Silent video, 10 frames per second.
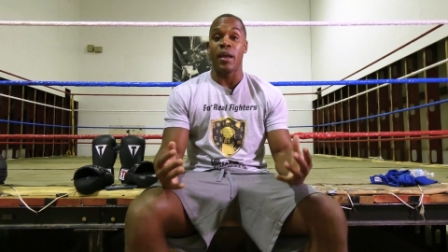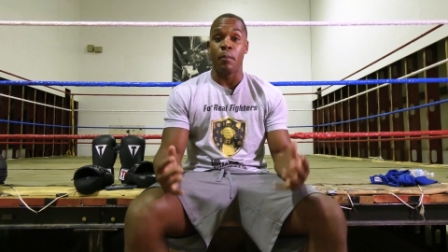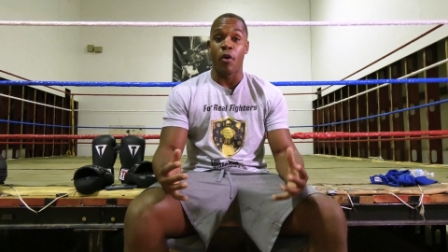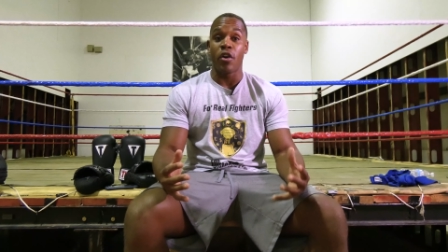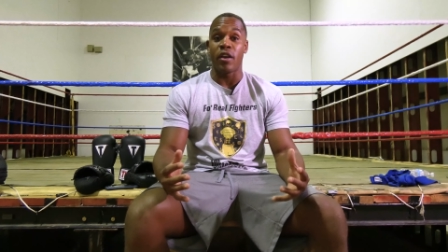a
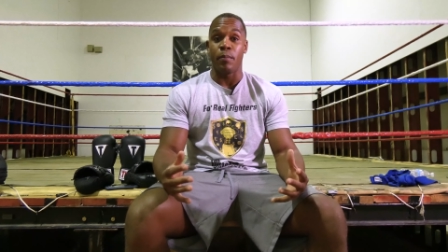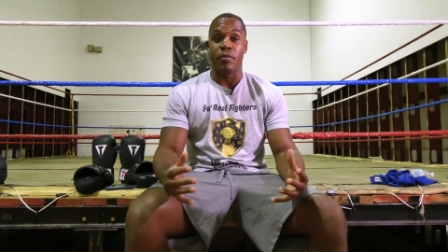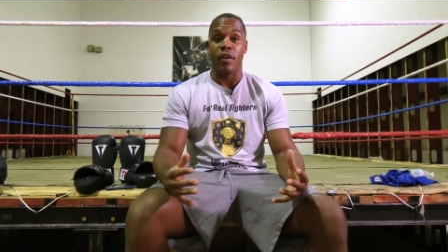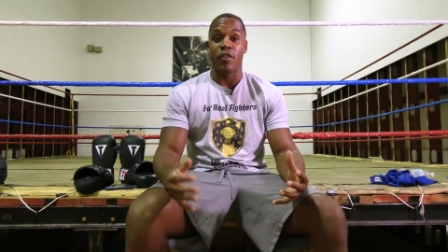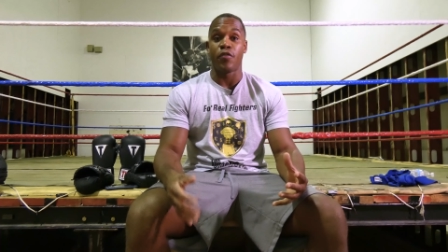
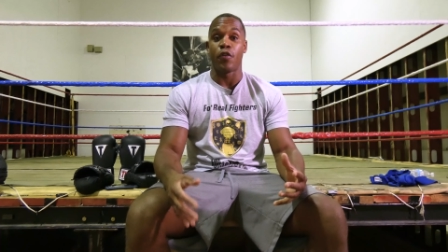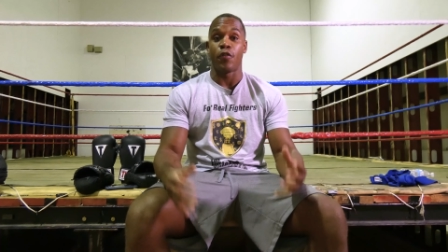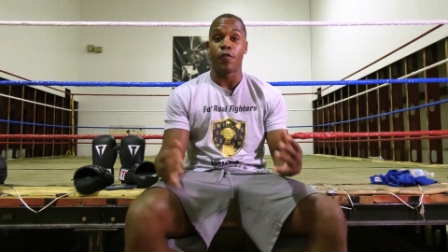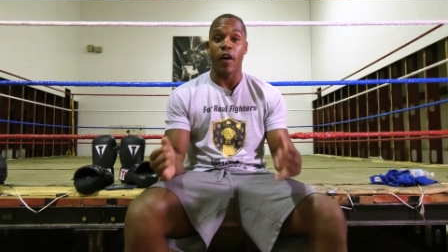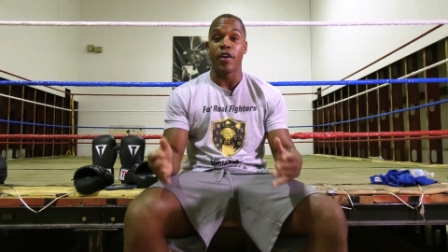marketplace for
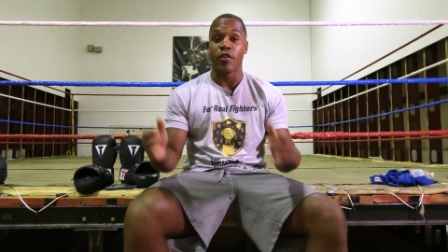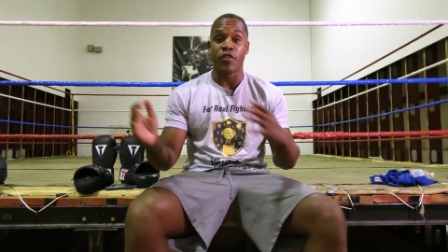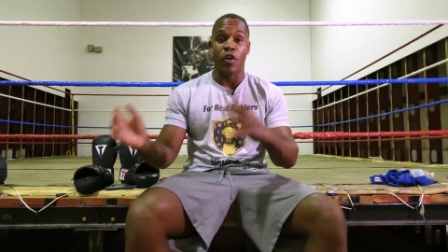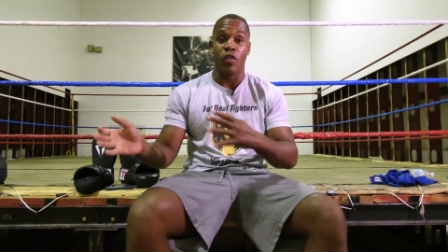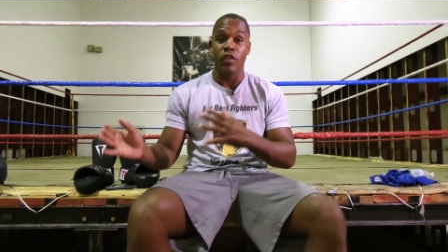fighters
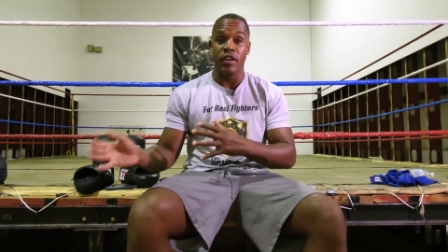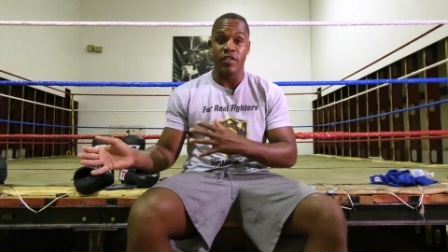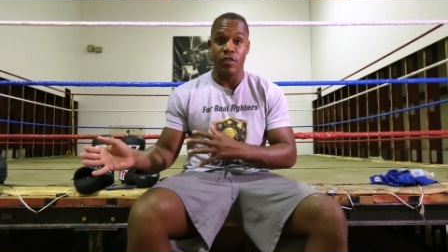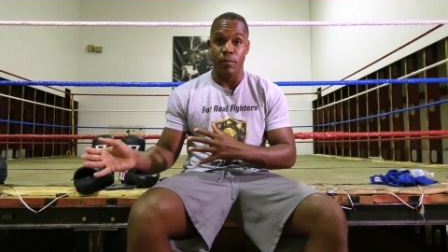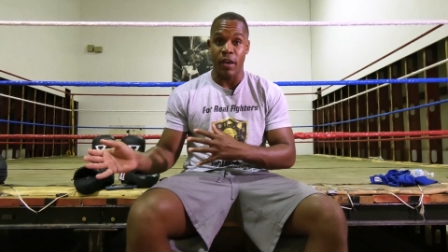only
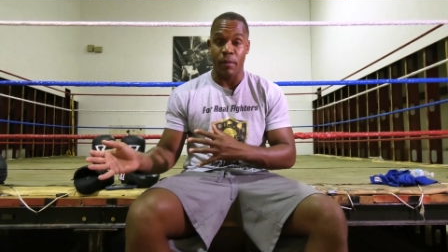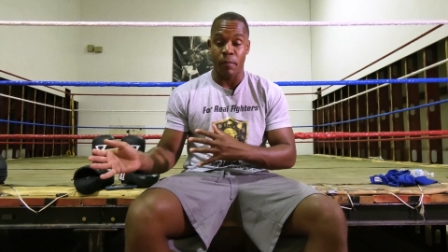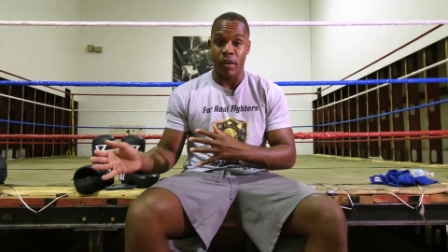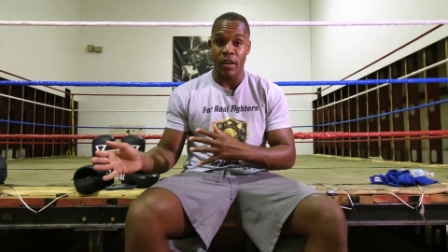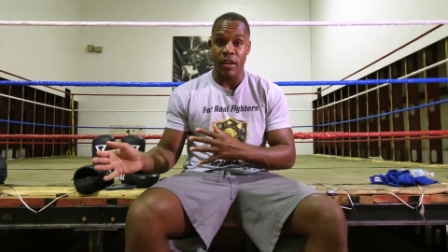to make
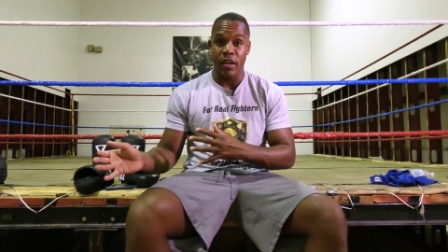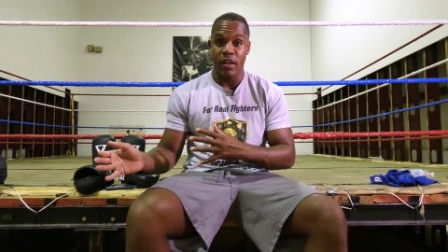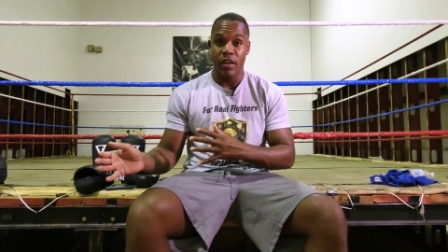money.